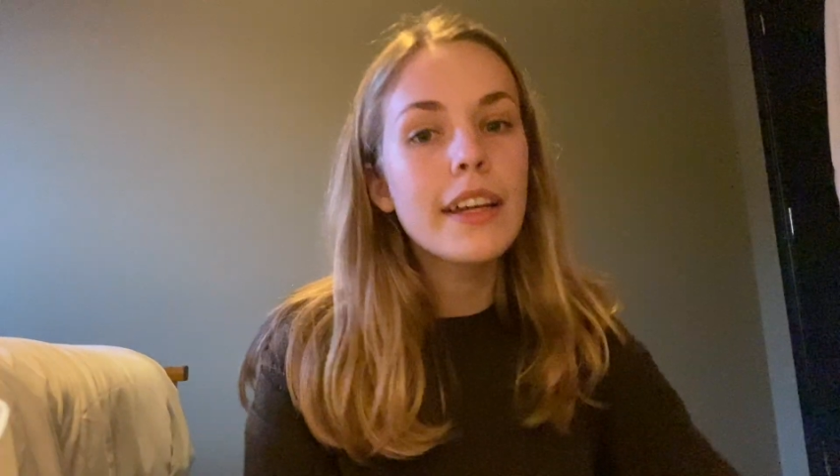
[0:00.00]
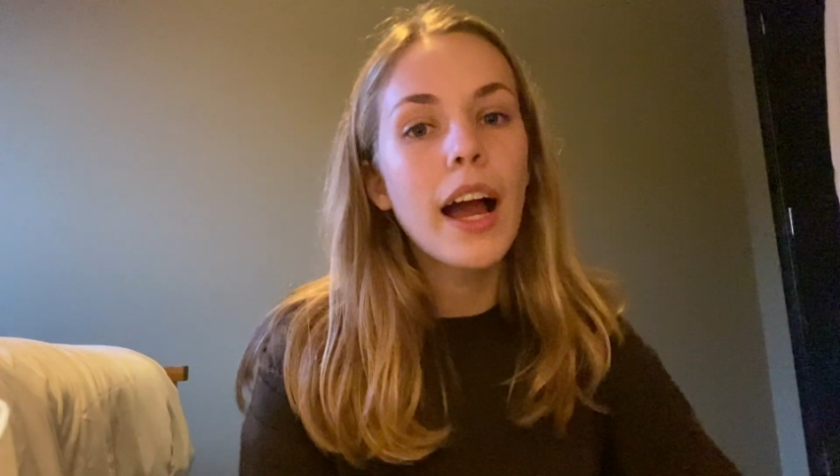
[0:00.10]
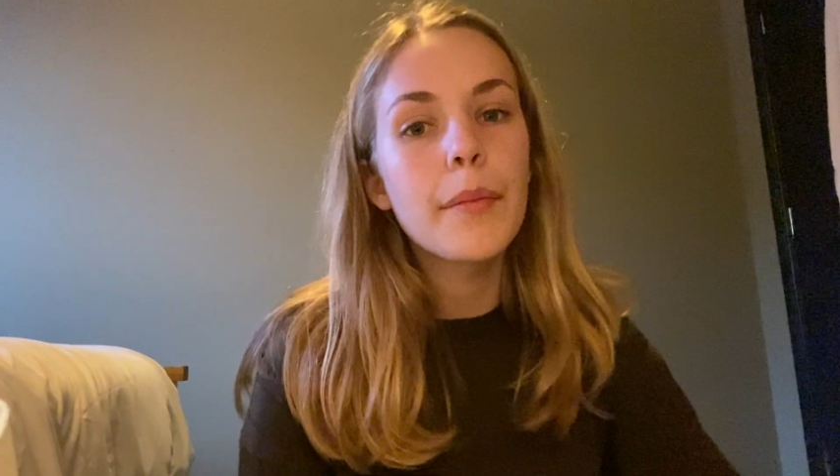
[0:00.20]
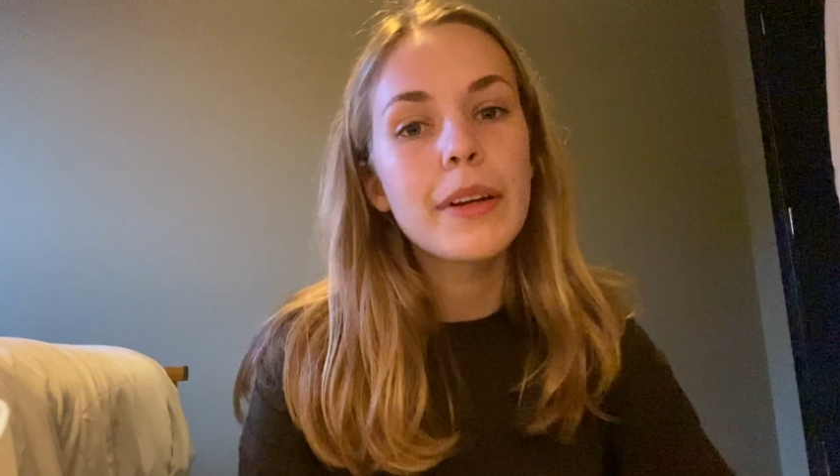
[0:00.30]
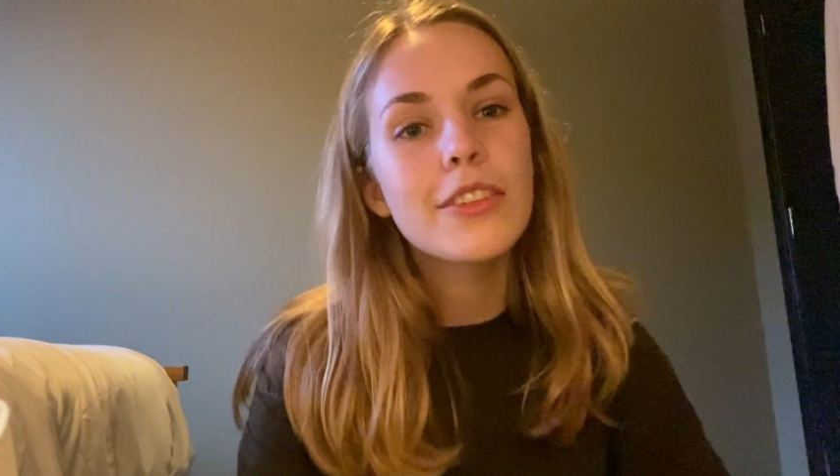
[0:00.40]

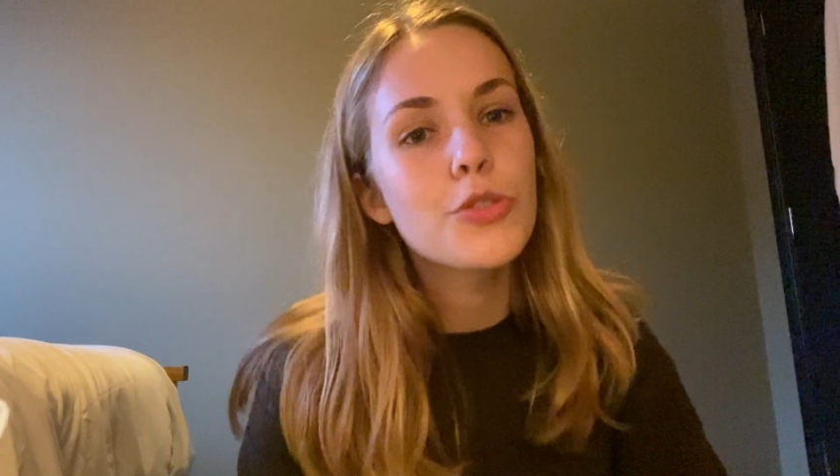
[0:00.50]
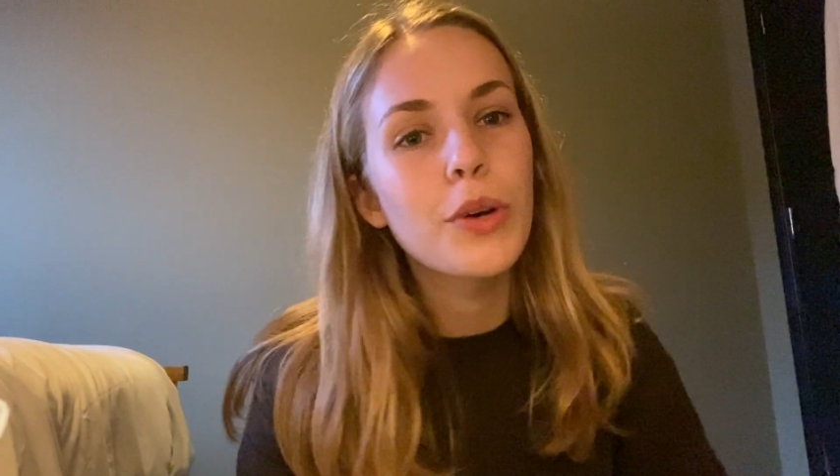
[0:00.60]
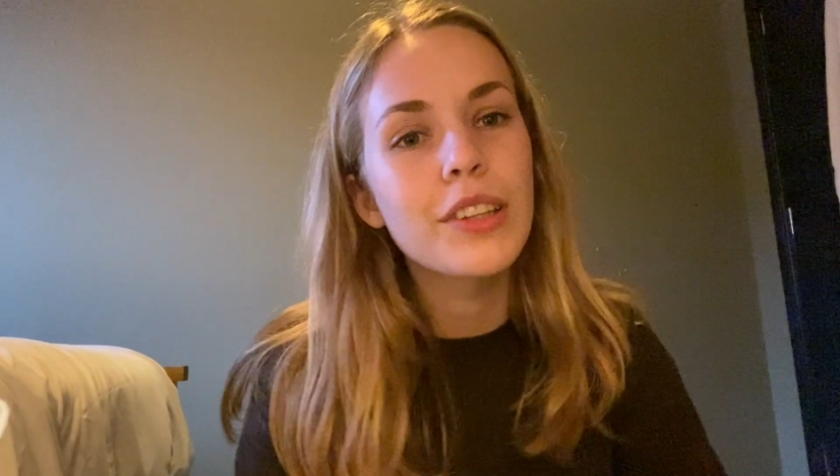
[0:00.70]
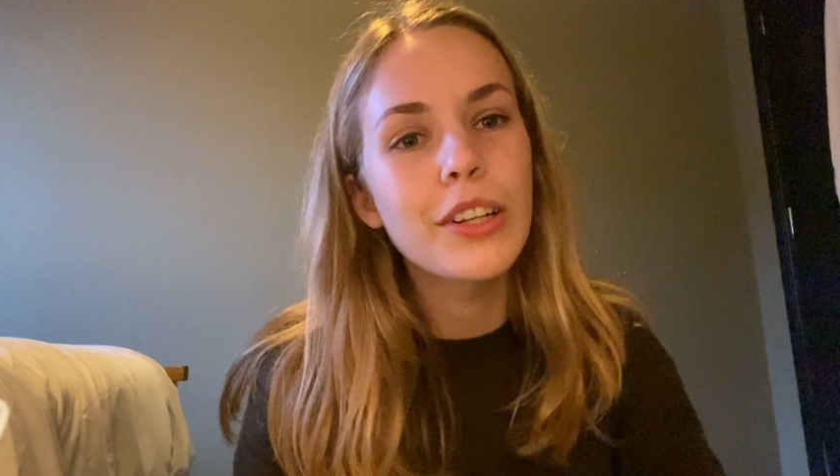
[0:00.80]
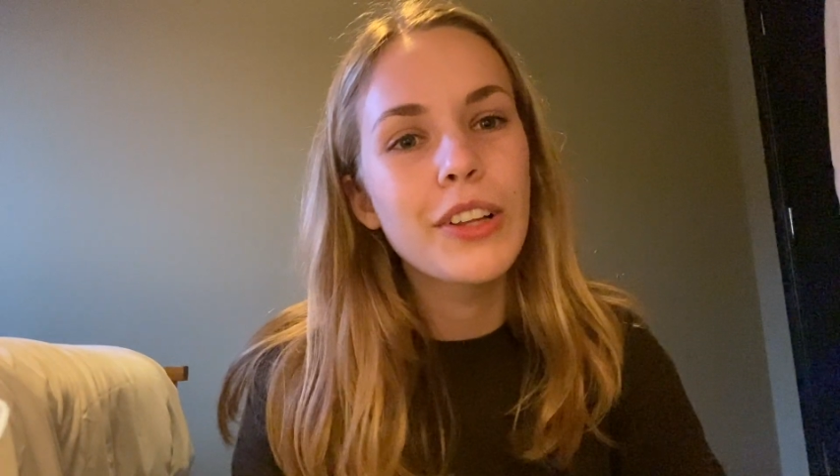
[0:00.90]
I'm gonna do a
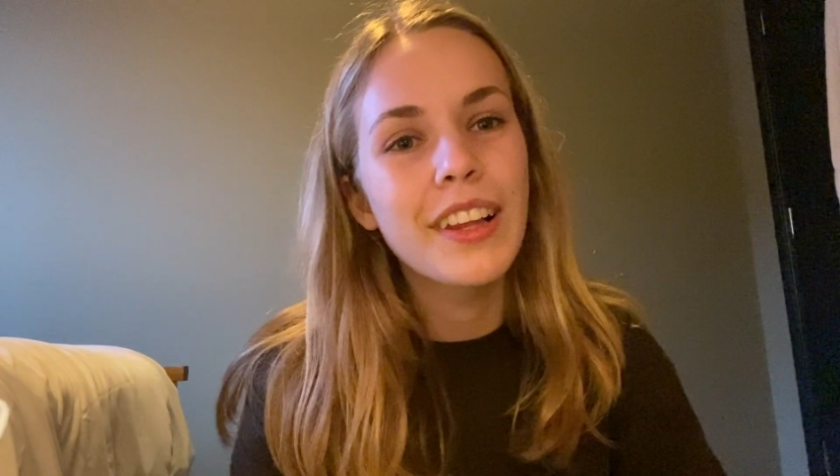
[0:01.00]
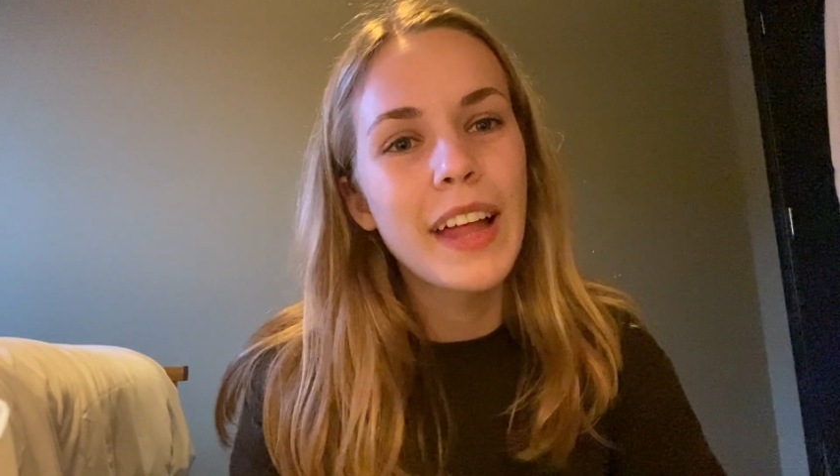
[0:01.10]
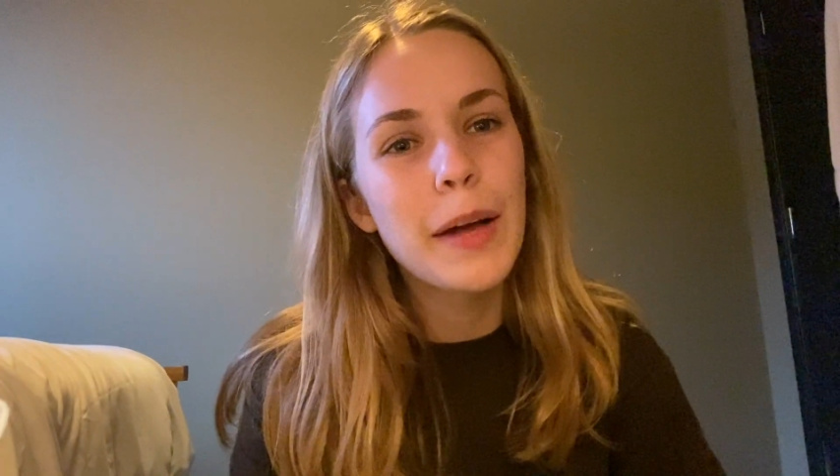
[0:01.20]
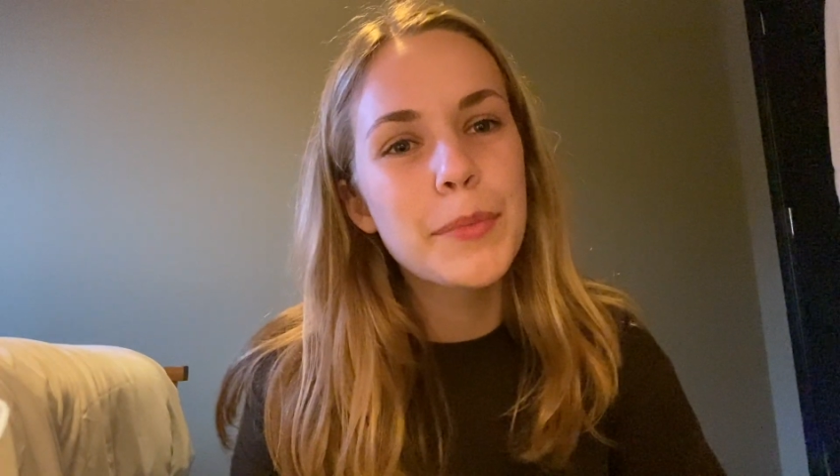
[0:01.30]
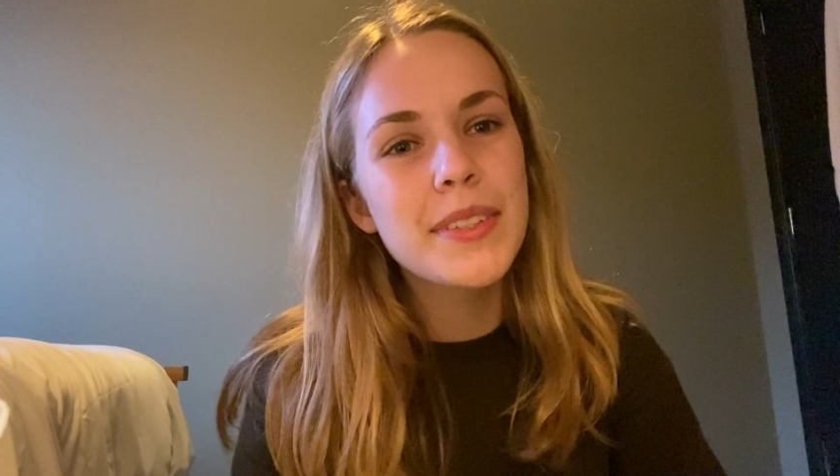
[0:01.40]
little
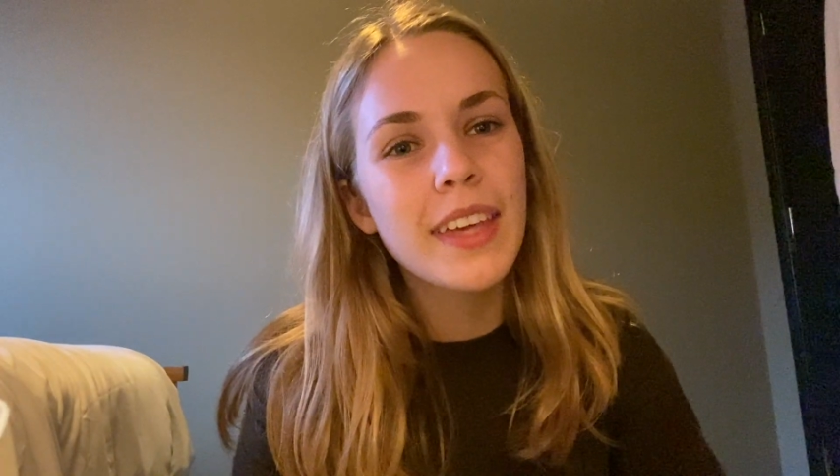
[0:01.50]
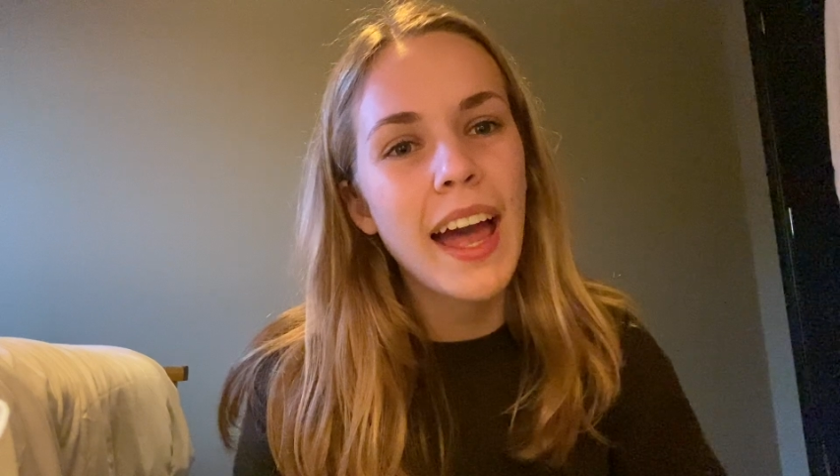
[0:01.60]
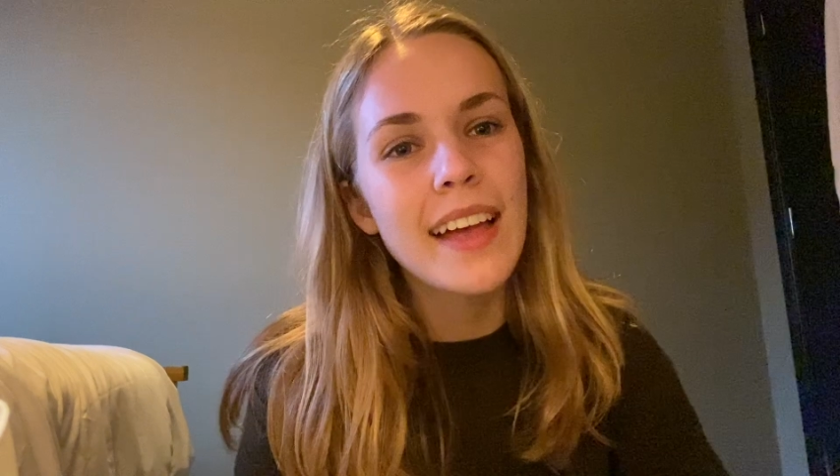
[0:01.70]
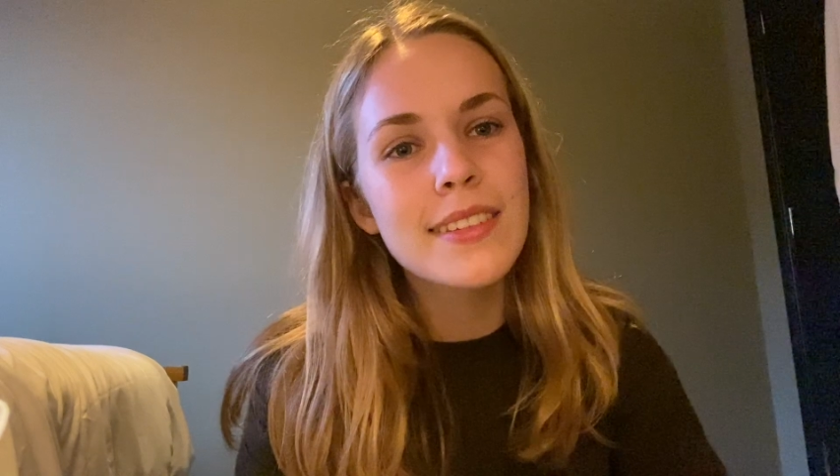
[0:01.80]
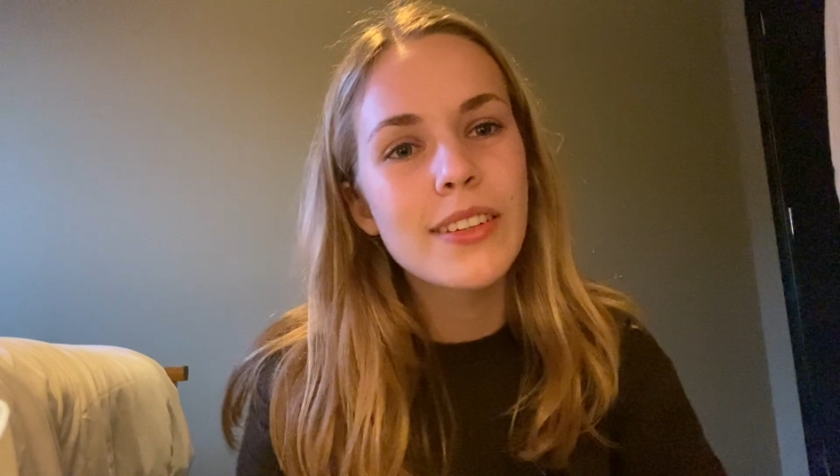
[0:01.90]
Glamis
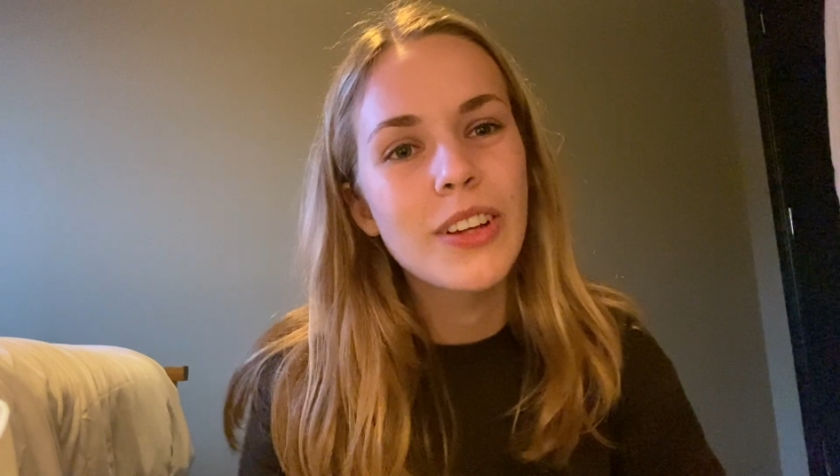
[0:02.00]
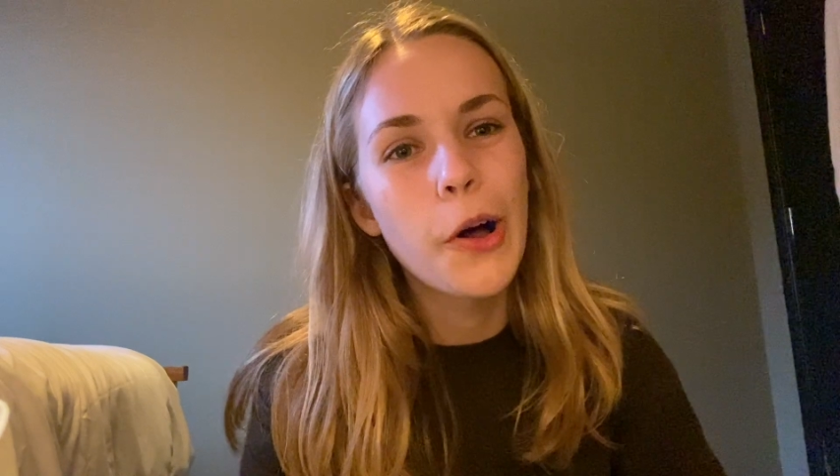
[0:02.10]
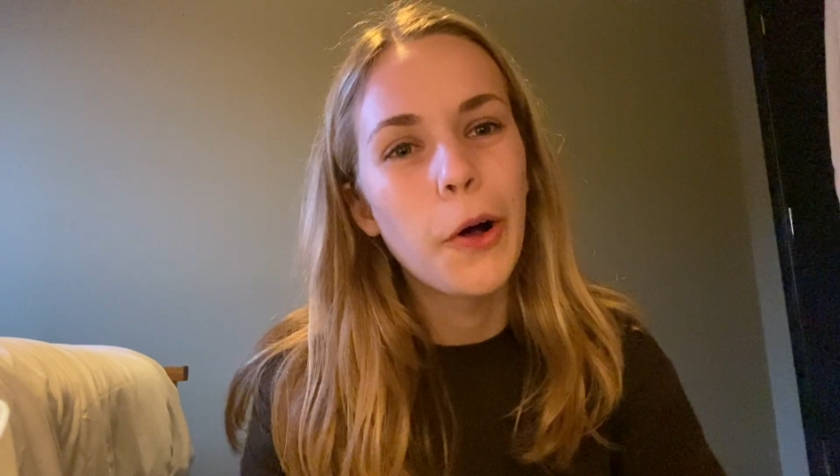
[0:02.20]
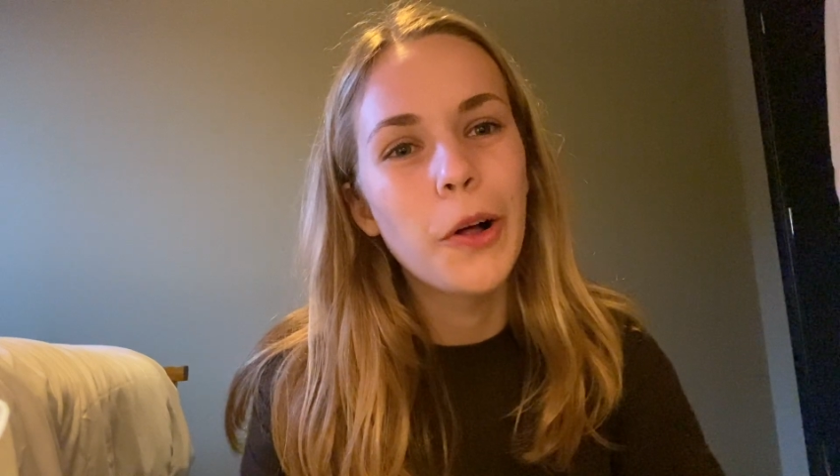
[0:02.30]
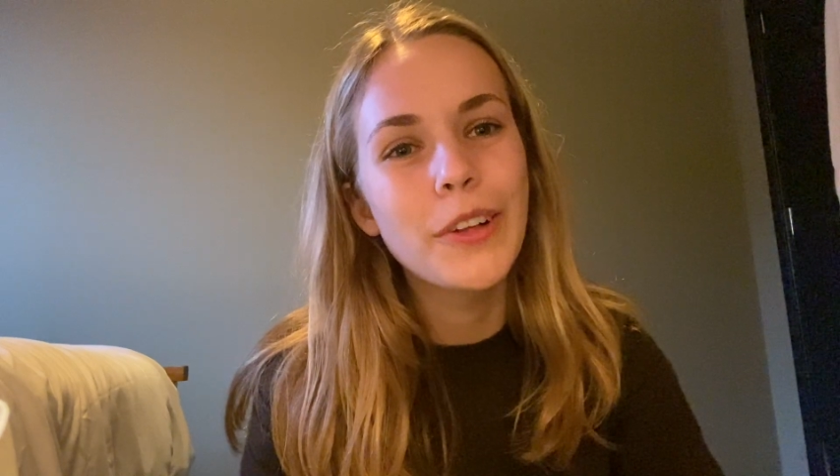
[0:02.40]
Castle
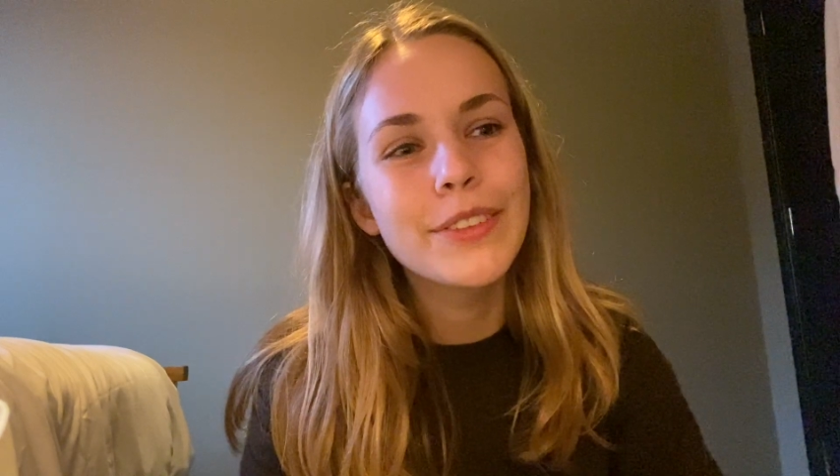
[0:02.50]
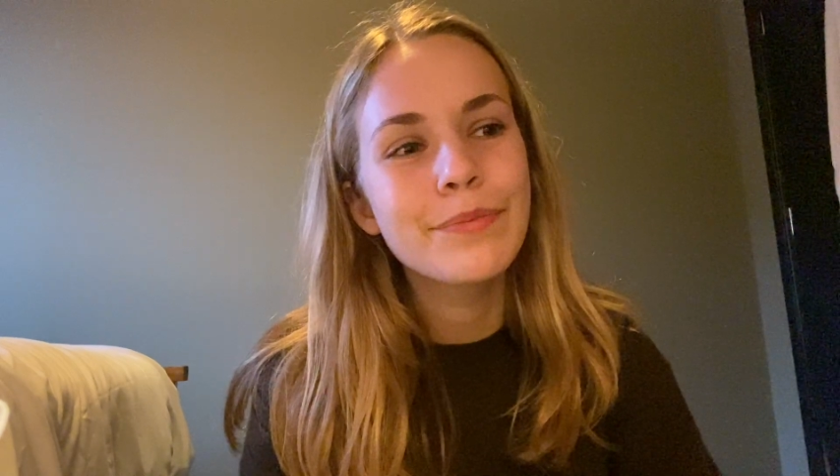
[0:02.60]
haul.